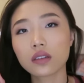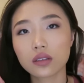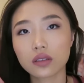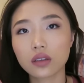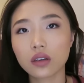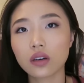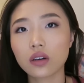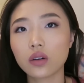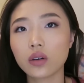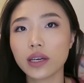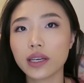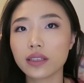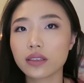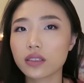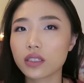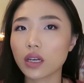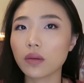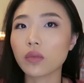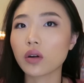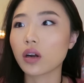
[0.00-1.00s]
so in
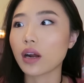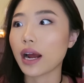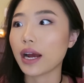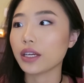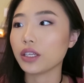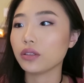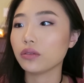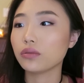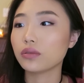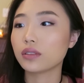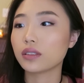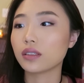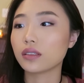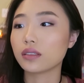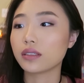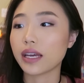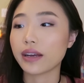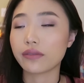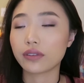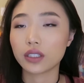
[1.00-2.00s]
summer I use
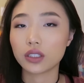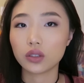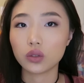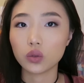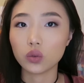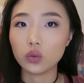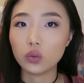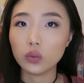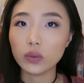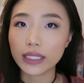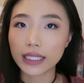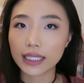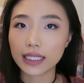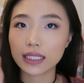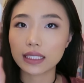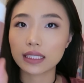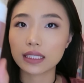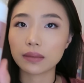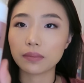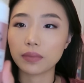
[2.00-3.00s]
this every two
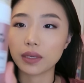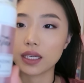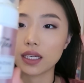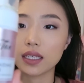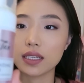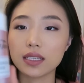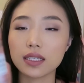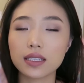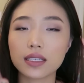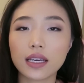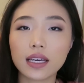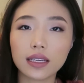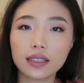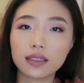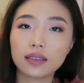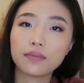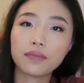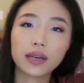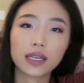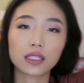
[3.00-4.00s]
weeks because
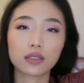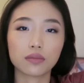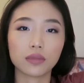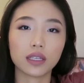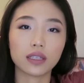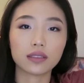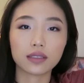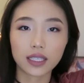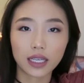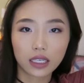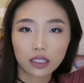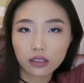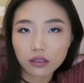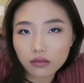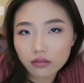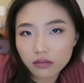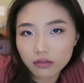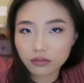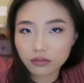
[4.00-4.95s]
it makes me tanner